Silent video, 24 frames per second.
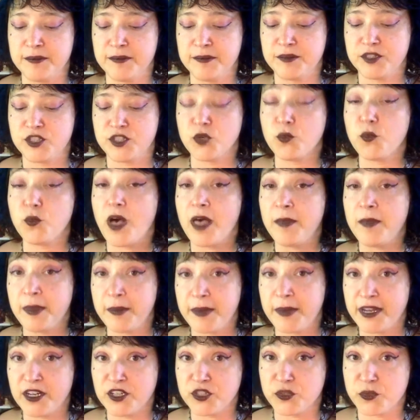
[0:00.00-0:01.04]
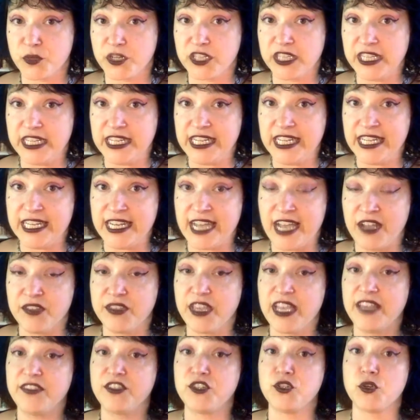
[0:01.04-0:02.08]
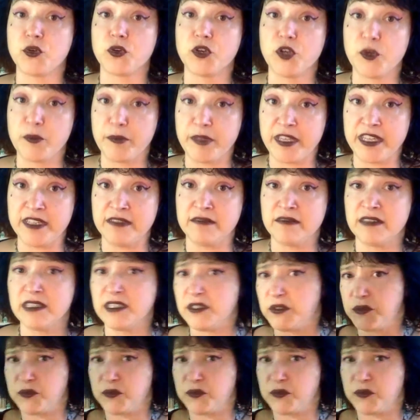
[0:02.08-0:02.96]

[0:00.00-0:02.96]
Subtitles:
So while my parents were cleaning it out, they had the door open,